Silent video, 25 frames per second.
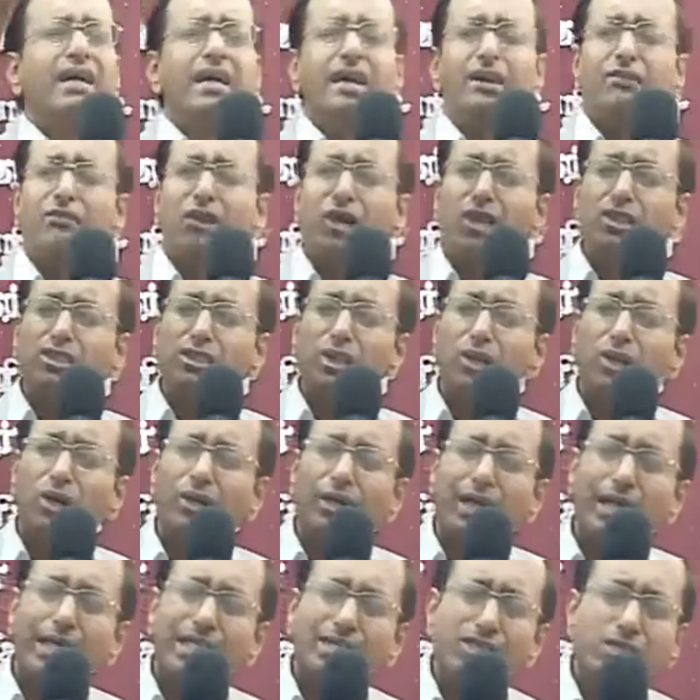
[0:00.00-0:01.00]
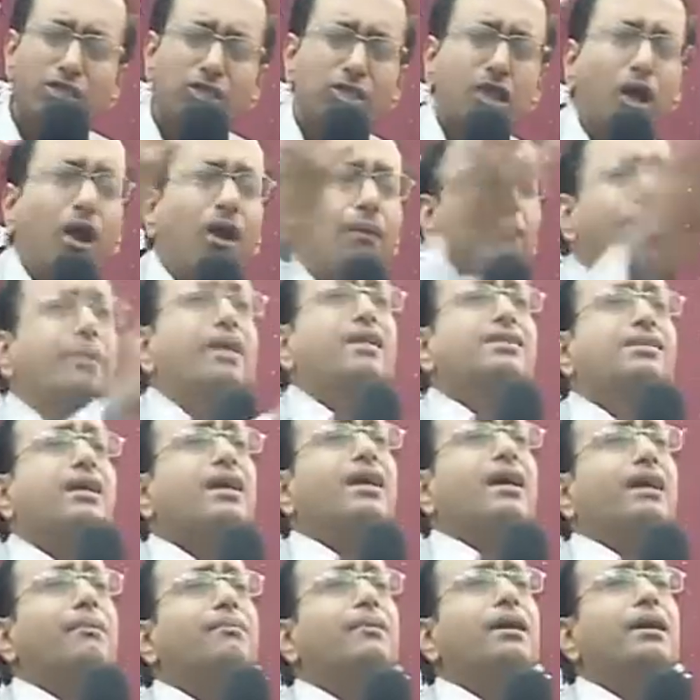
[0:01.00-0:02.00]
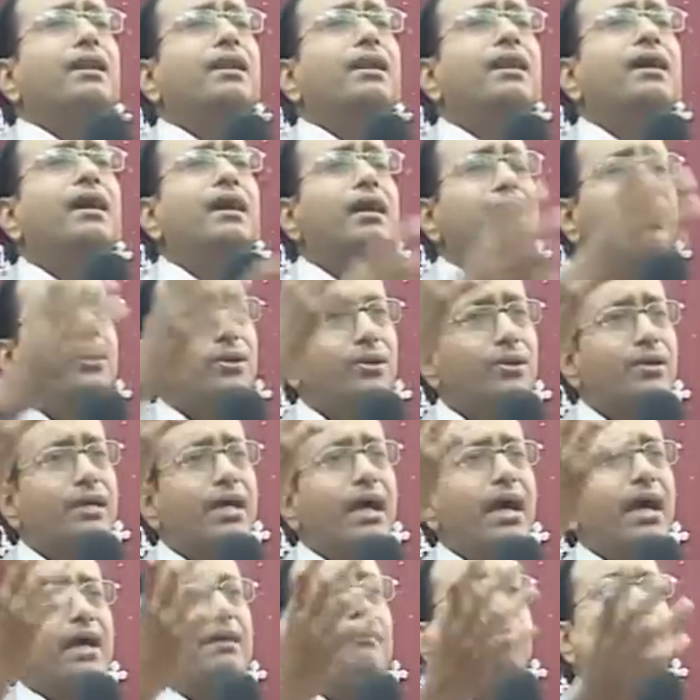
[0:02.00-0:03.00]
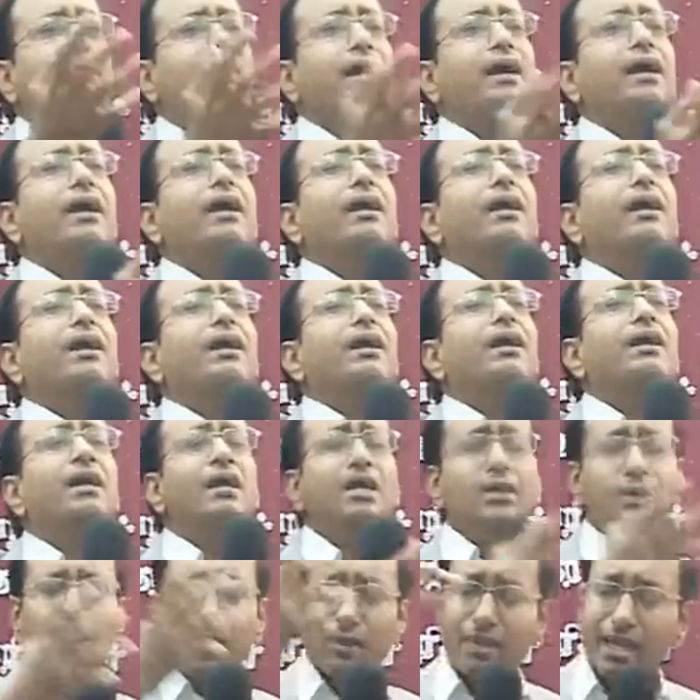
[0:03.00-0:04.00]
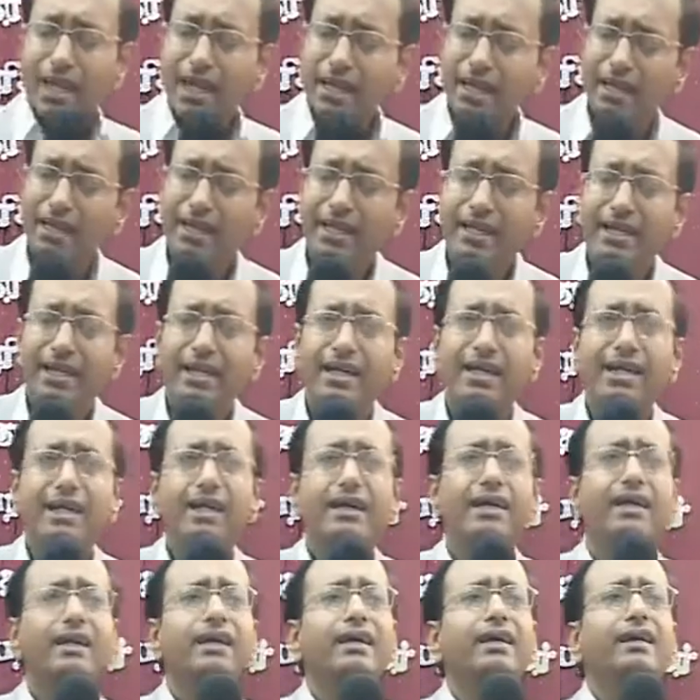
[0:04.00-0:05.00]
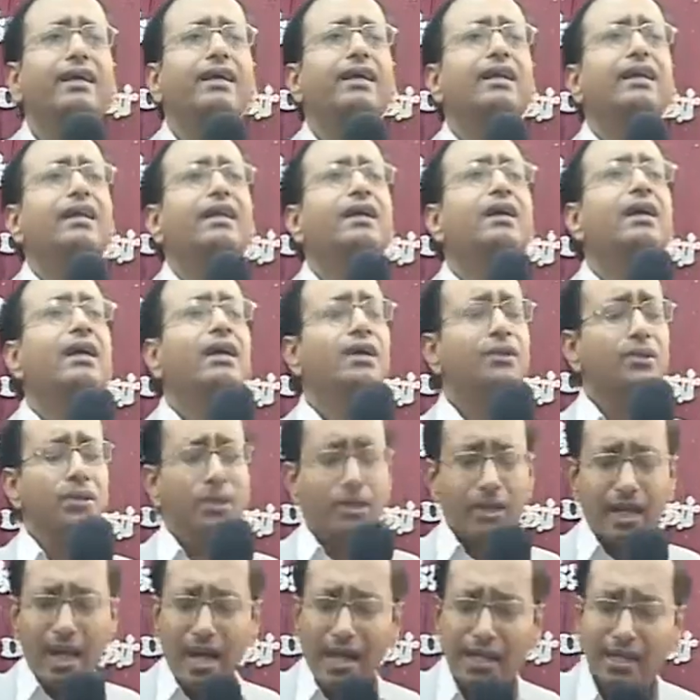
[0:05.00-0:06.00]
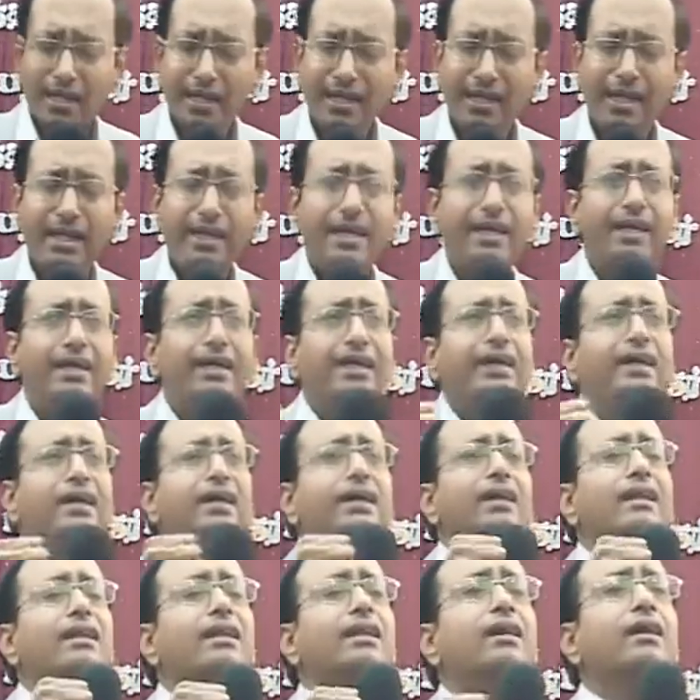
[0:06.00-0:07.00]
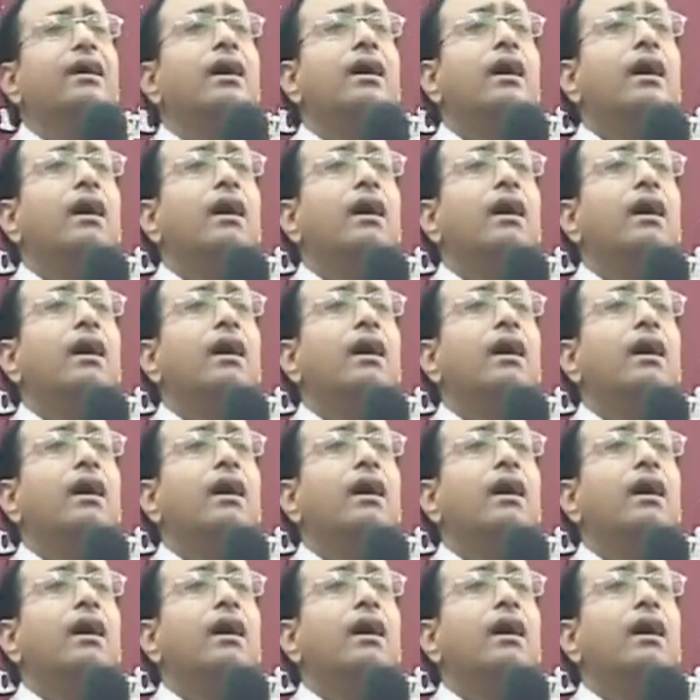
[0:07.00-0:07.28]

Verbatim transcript: He was looking so miserable. You can build, you can heal, you can heal.